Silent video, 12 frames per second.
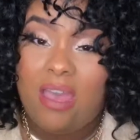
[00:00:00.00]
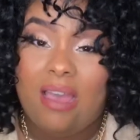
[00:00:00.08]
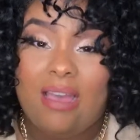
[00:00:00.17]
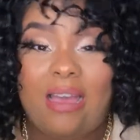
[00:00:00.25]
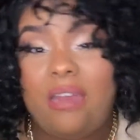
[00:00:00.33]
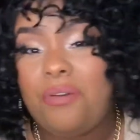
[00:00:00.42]

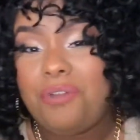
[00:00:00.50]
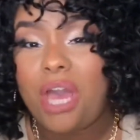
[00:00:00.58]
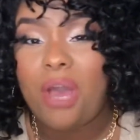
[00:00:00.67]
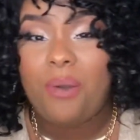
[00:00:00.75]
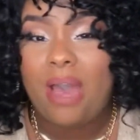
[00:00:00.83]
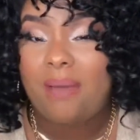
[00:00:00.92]
I don't
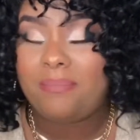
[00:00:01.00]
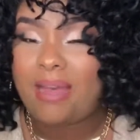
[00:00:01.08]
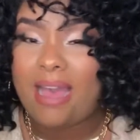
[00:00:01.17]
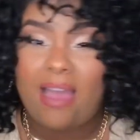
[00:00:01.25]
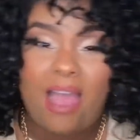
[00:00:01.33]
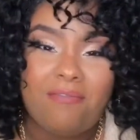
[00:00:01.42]
know.
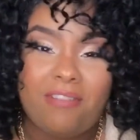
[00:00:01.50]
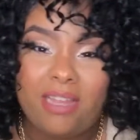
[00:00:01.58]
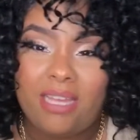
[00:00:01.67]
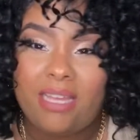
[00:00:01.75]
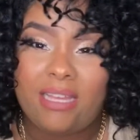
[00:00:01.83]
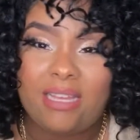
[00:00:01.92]
I
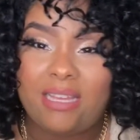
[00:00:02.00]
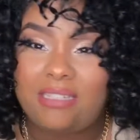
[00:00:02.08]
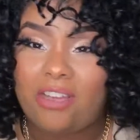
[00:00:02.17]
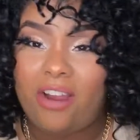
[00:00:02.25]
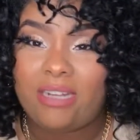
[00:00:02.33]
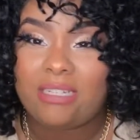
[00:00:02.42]
really, it's
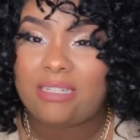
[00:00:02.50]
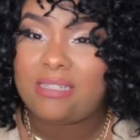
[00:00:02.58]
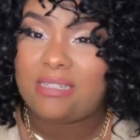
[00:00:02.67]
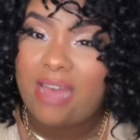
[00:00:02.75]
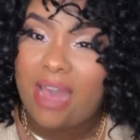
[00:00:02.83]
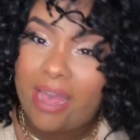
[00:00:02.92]
hard to
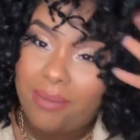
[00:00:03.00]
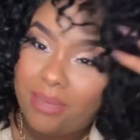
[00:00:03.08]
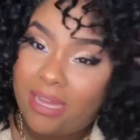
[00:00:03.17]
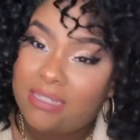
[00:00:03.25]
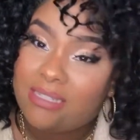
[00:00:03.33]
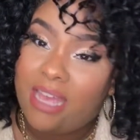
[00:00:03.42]
decide
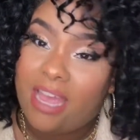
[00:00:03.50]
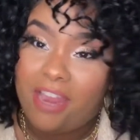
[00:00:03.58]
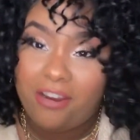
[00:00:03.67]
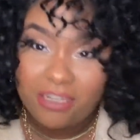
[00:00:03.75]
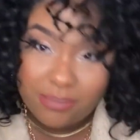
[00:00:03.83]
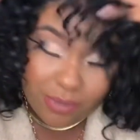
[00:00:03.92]
because the hair
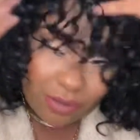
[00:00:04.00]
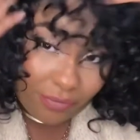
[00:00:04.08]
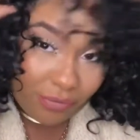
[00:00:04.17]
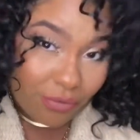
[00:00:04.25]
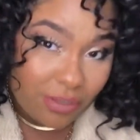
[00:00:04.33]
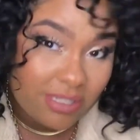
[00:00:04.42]
is
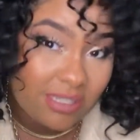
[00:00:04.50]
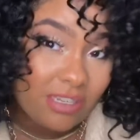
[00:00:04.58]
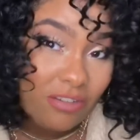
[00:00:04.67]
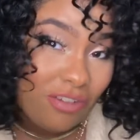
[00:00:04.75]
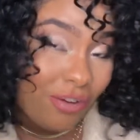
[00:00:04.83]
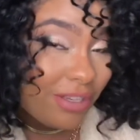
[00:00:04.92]
beautiful. It's, you
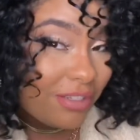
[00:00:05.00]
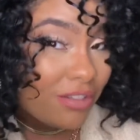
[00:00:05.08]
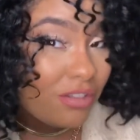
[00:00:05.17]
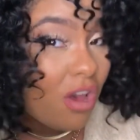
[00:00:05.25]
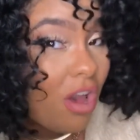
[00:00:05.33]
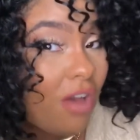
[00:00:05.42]
know, it's
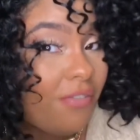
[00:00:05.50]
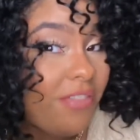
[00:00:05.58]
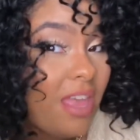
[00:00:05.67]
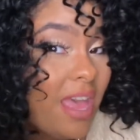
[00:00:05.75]
soft.